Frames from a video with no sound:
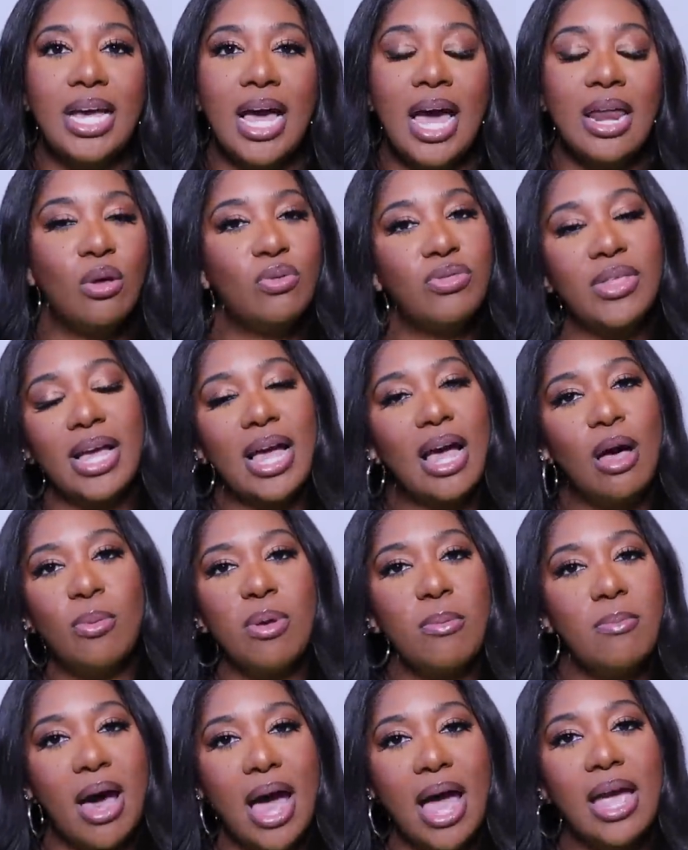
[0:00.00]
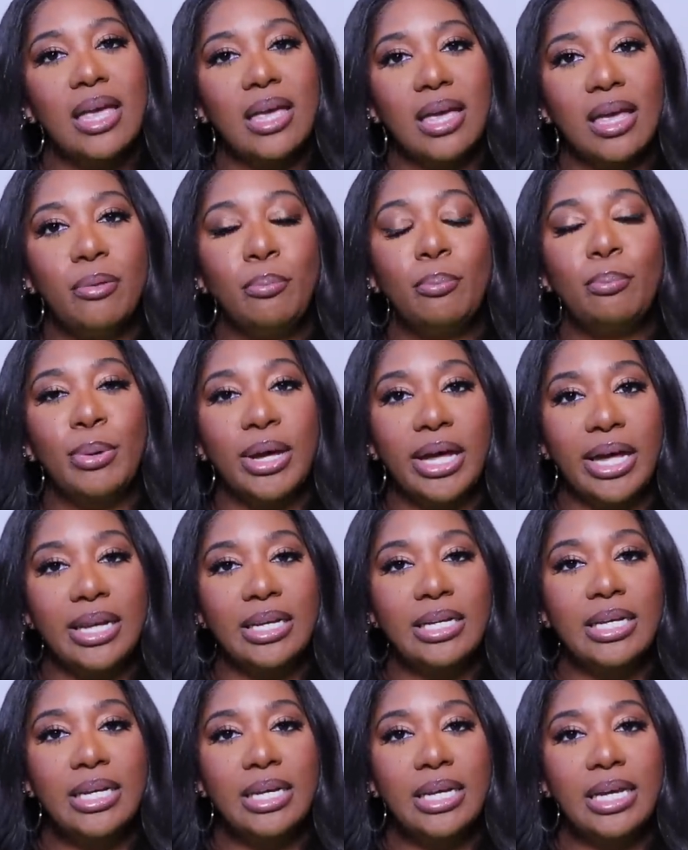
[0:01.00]
I don't think I'll be buying it, but
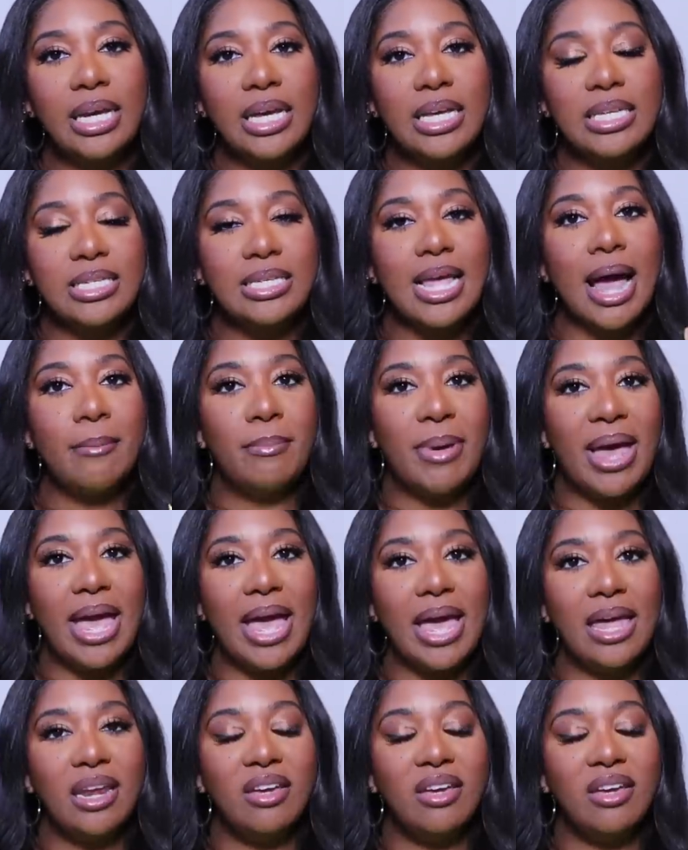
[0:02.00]
it's not bad.